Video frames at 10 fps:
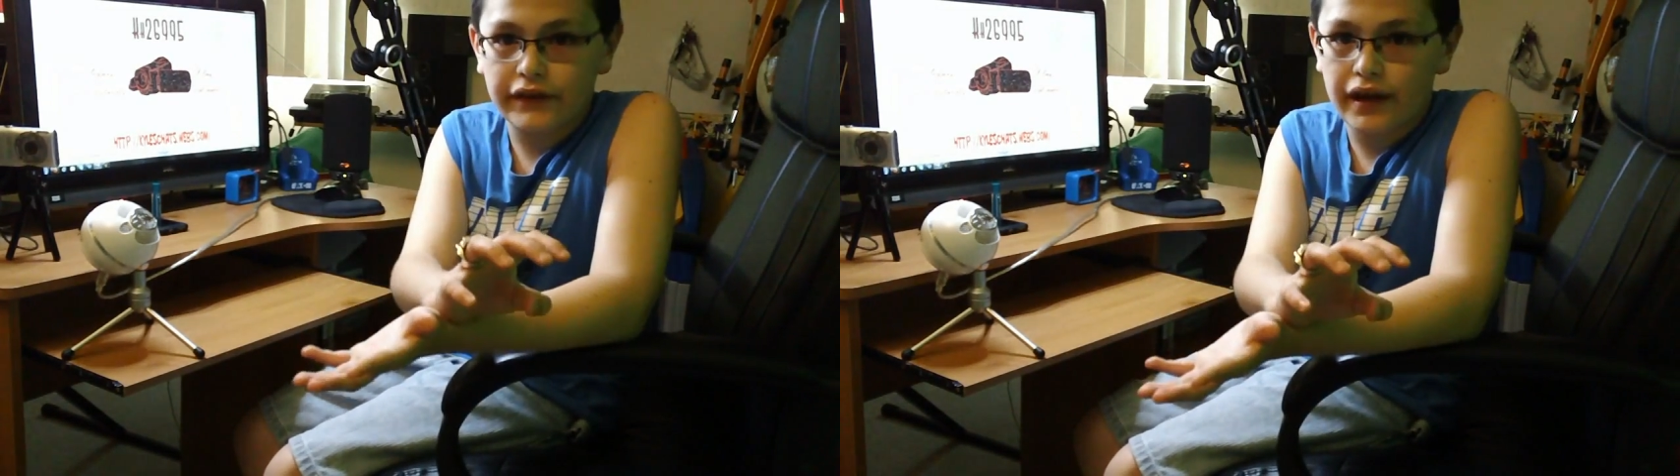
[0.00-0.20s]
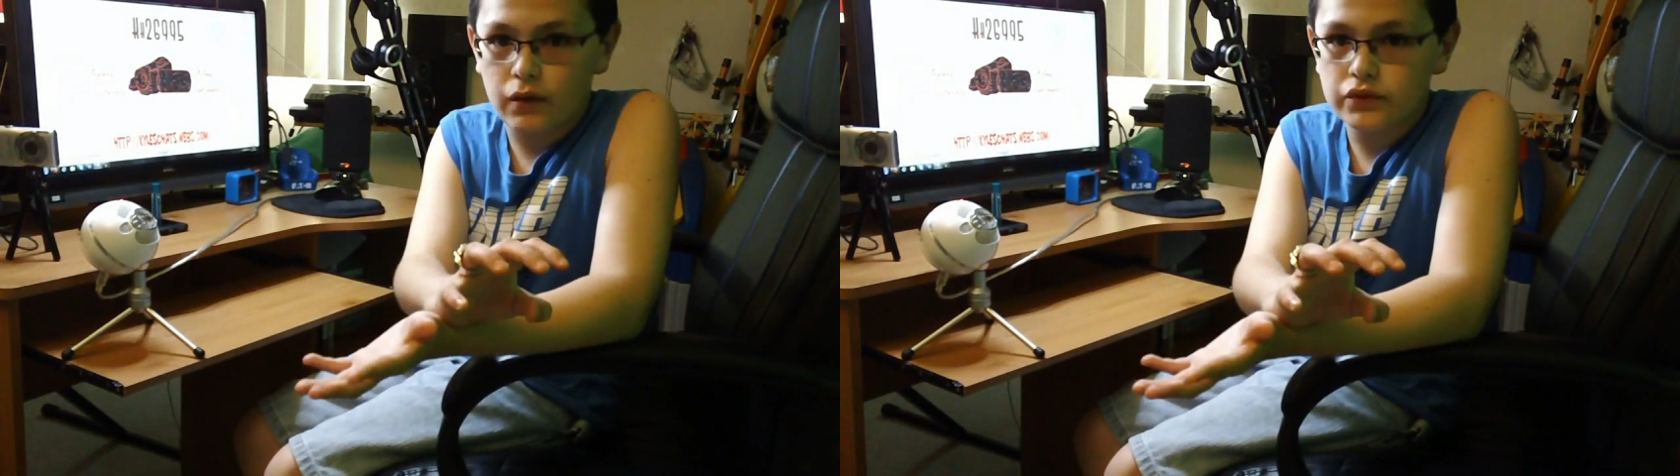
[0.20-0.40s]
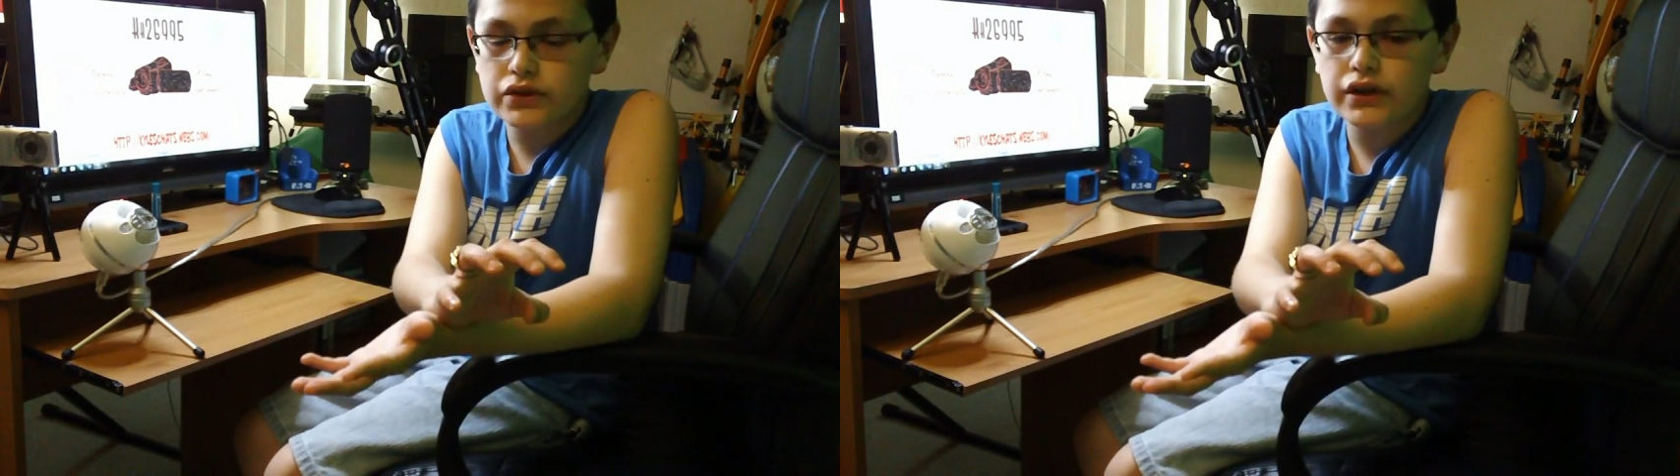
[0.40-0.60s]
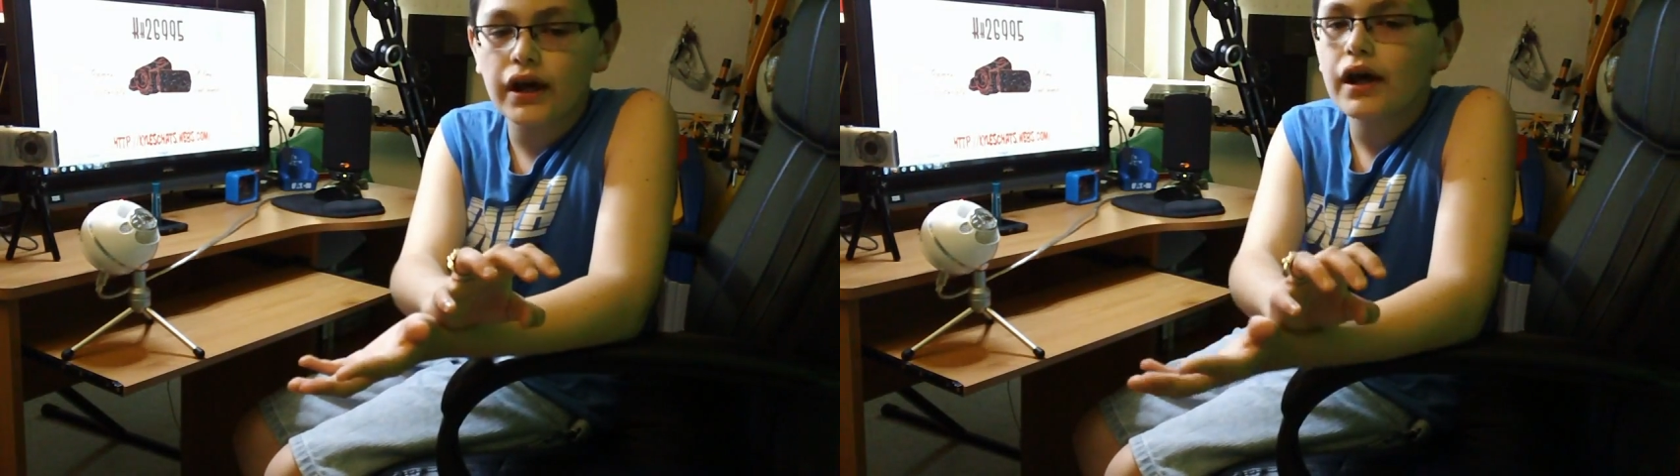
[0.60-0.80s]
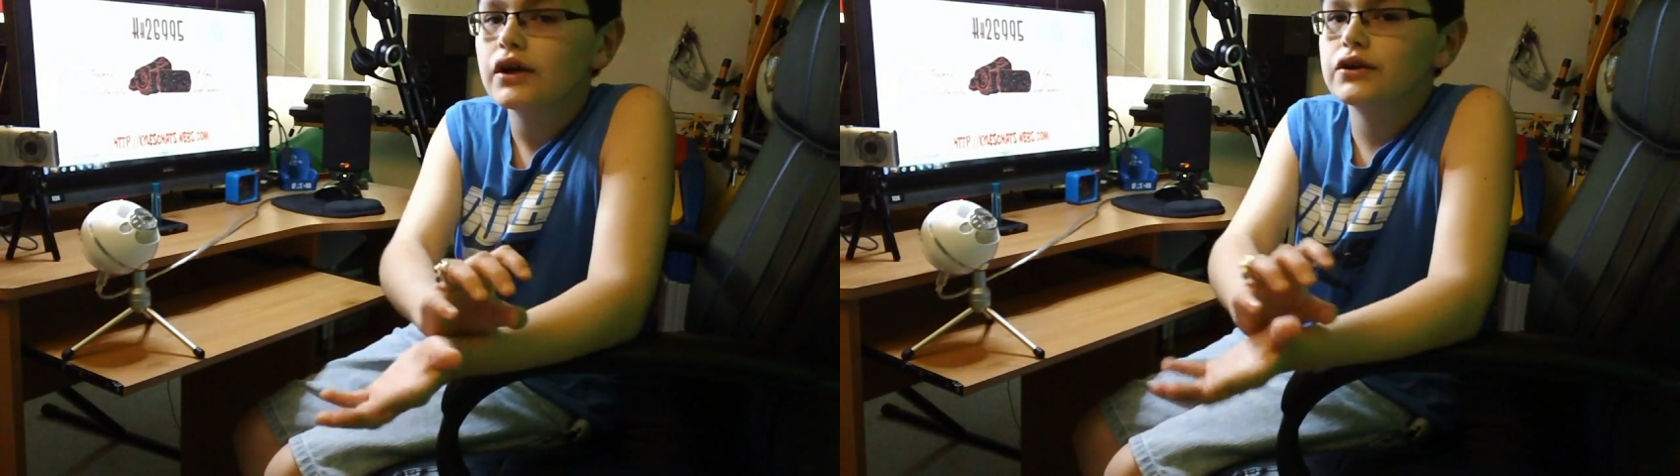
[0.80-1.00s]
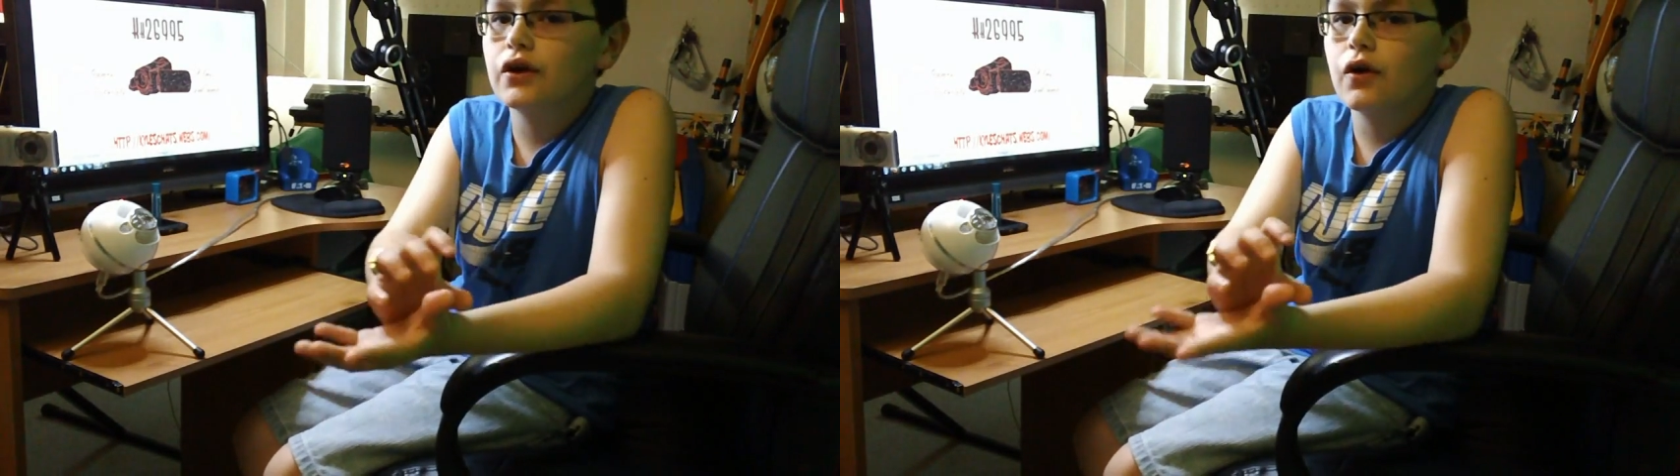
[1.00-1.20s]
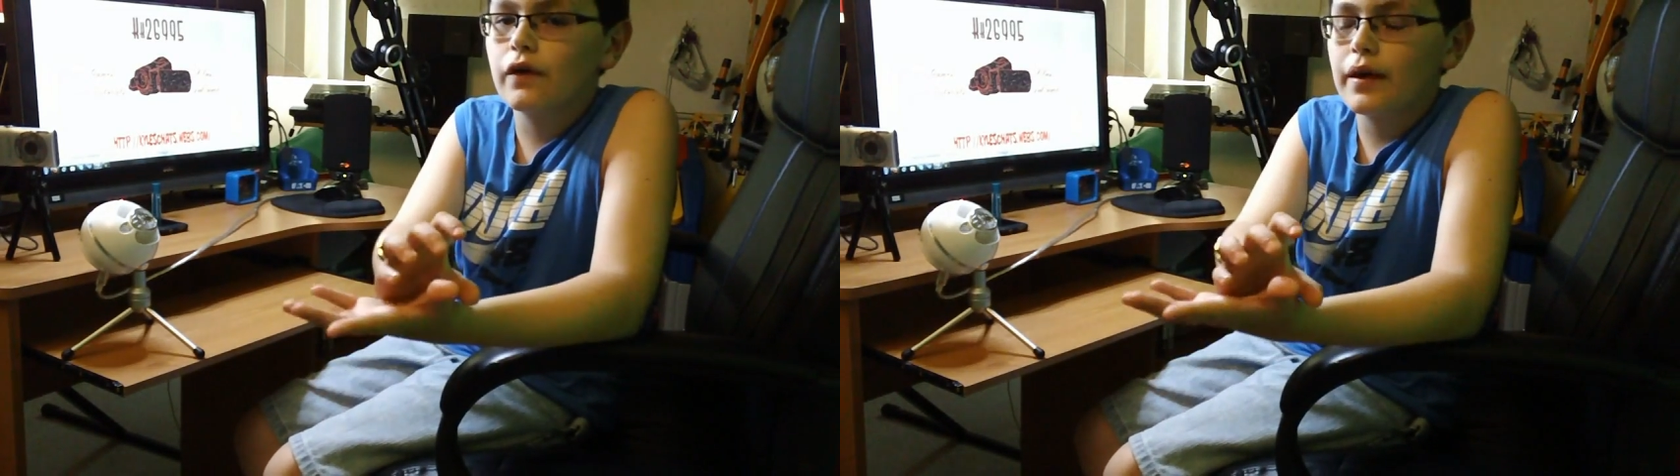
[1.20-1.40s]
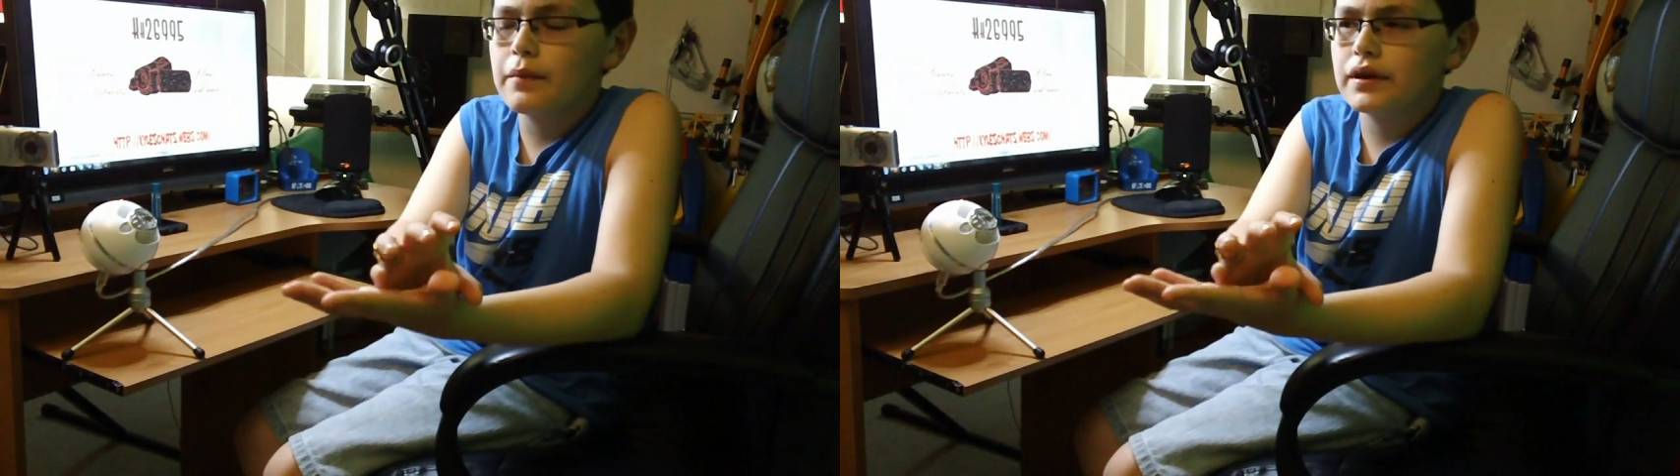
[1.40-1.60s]
accounts. So
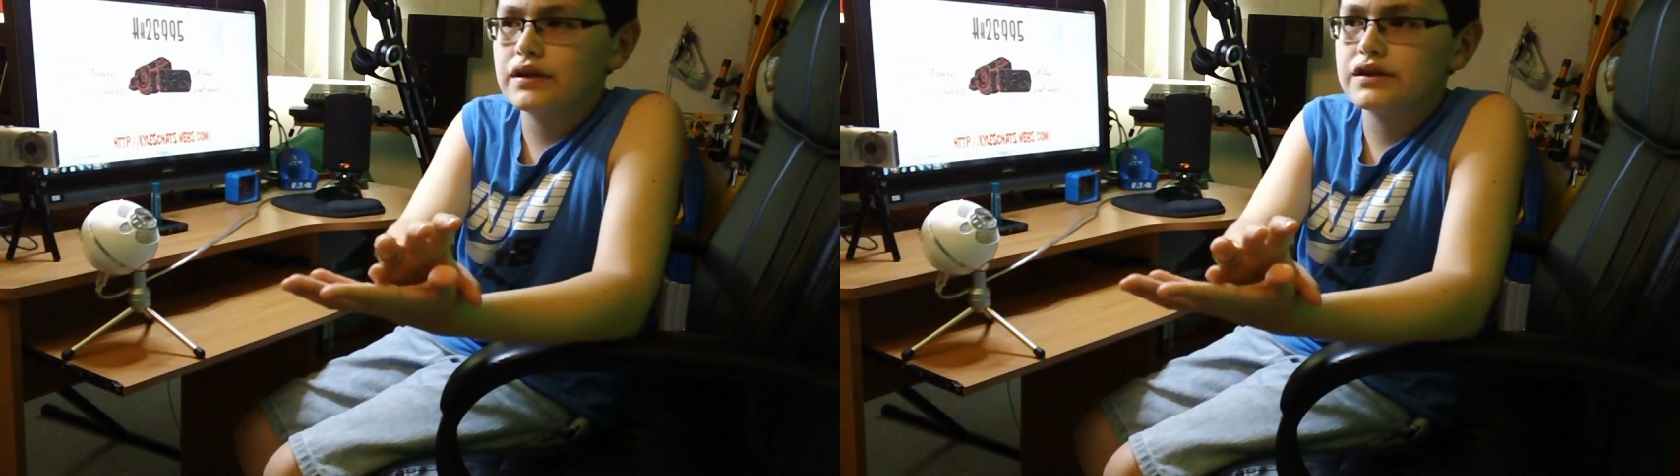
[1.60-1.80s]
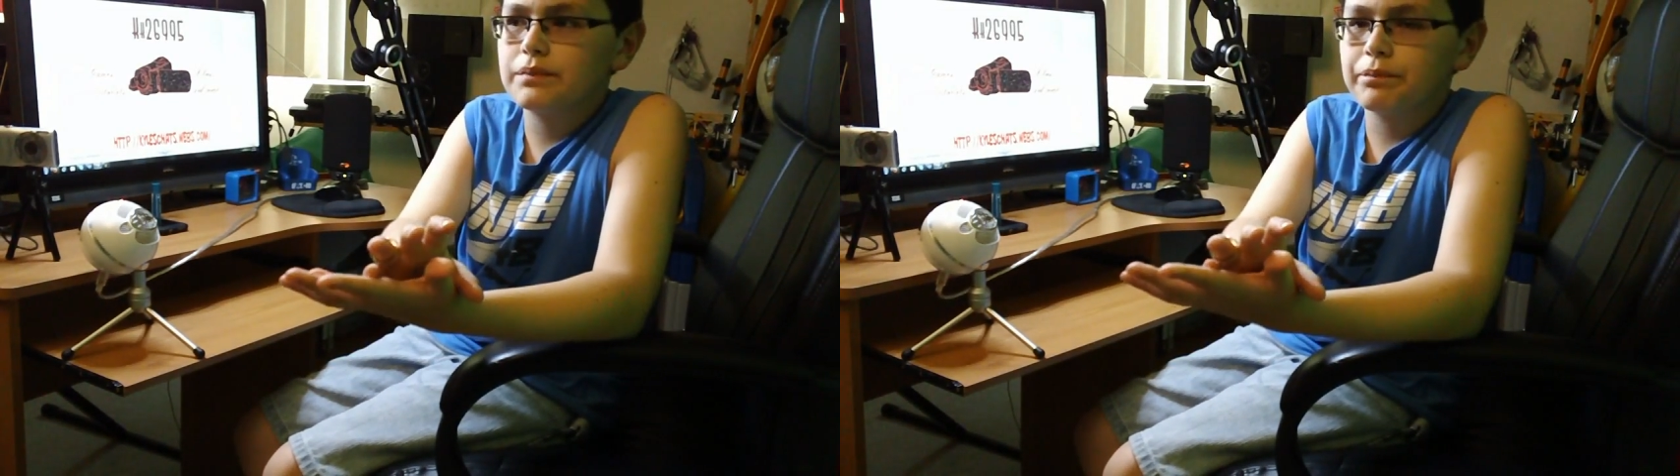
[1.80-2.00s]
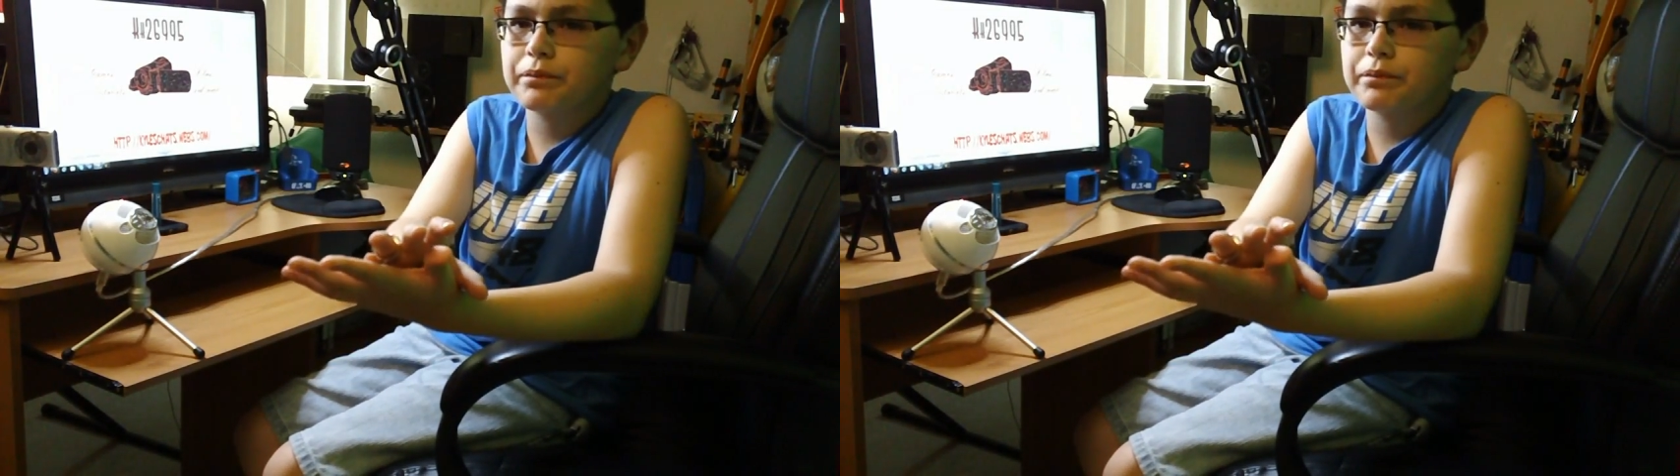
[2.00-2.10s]
that means